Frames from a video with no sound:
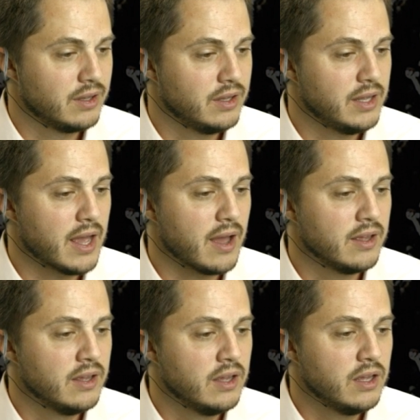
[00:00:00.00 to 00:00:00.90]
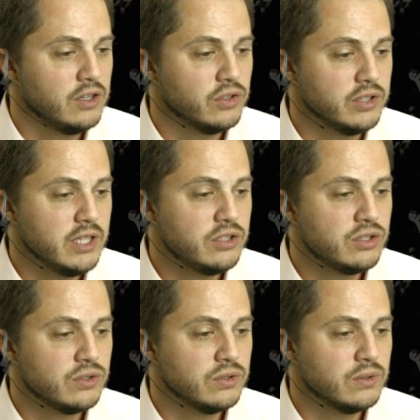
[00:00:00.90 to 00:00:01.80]
Yeah, you'll need
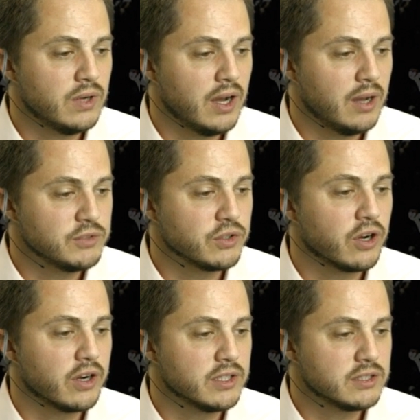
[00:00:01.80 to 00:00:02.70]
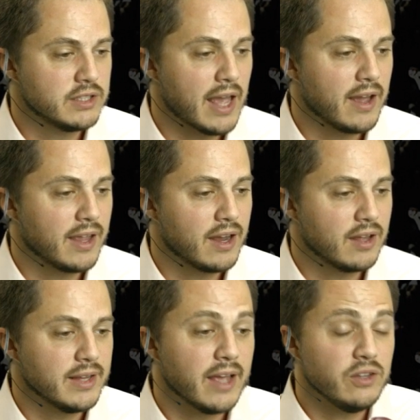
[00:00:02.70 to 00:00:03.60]
to, so Curtis, yeah, again
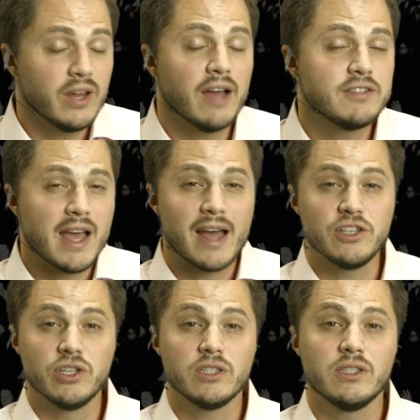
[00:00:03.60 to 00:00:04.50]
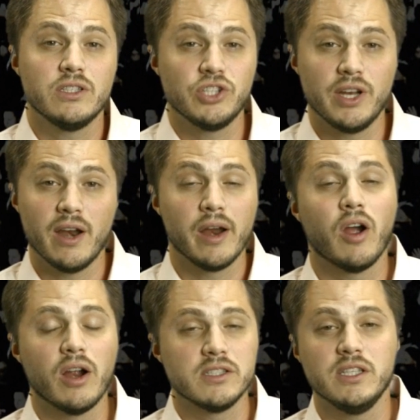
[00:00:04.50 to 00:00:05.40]
on that, you'd have to add just the generic
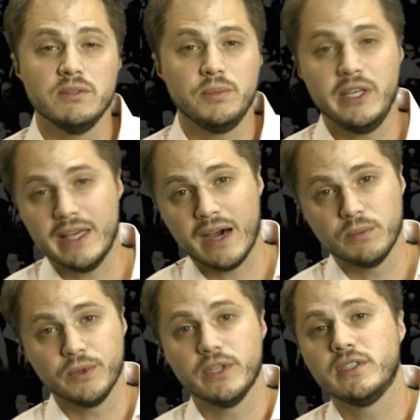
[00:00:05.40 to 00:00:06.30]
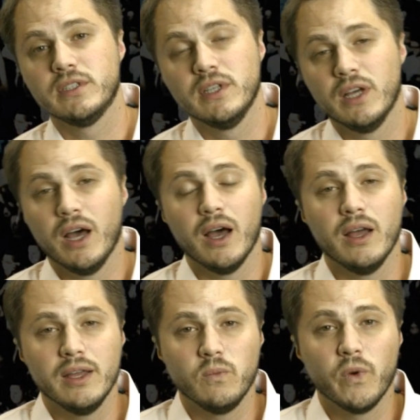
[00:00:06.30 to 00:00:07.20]
RTMP output.
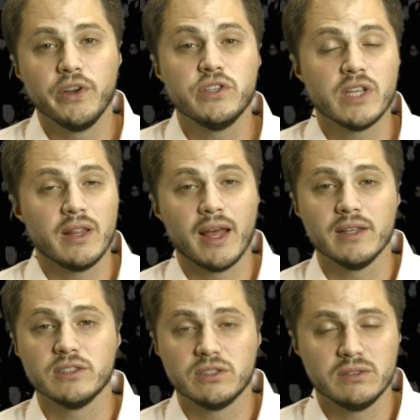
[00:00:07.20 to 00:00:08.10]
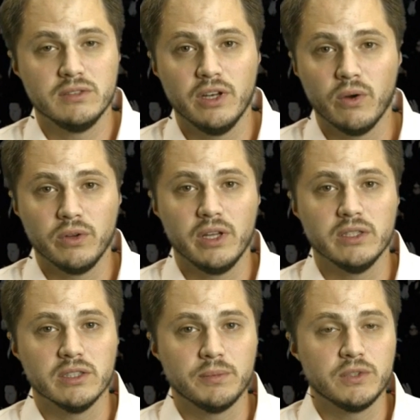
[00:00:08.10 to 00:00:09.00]
And where you send that
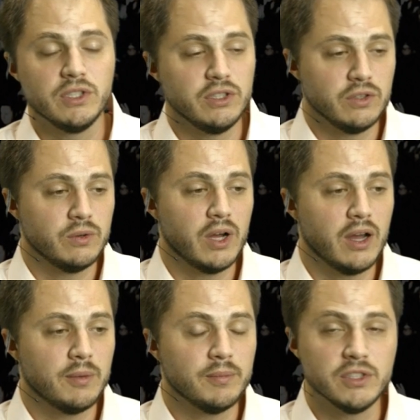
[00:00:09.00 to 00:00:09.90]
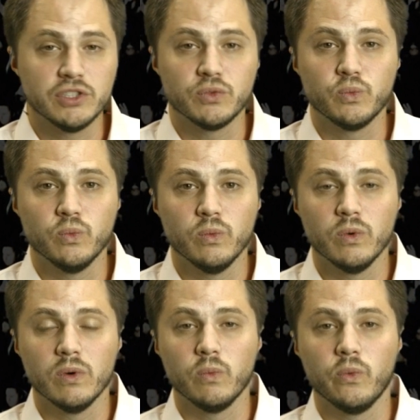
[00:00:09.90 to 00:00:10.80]
is up to you, but just
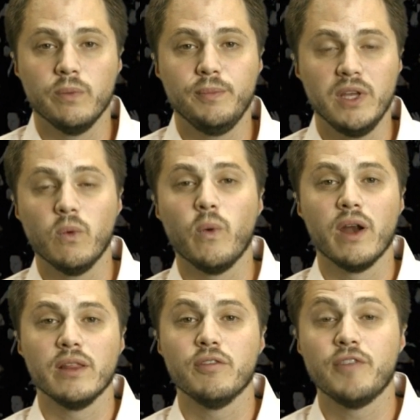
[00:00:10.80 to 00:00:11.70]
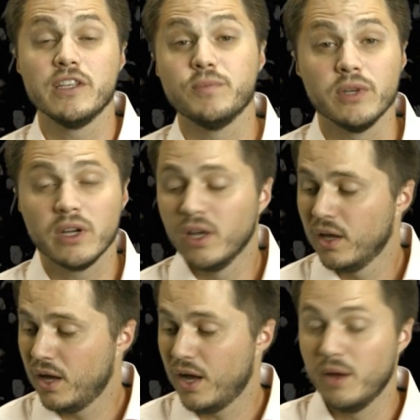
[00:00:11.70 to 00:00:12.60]
be aware that Facebook,
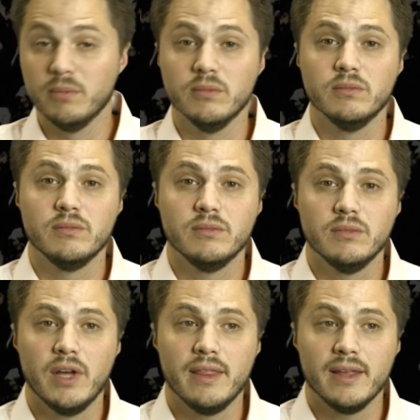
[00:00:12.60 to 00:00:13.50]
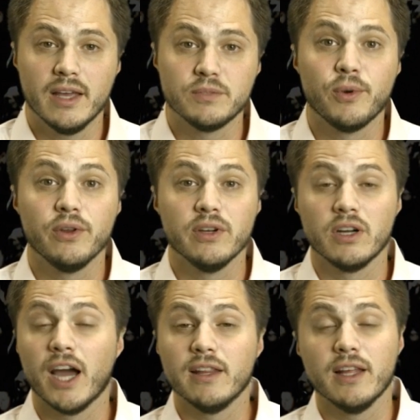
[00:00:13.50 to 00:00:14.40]
I think as per their
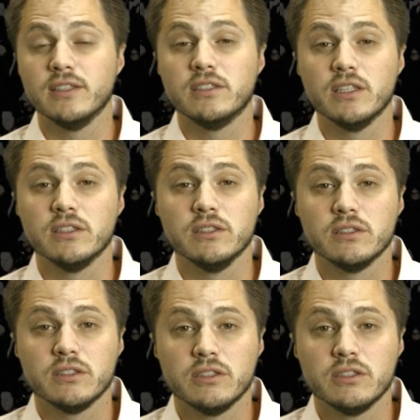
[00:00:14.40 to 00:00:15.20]
guidelines, doesn't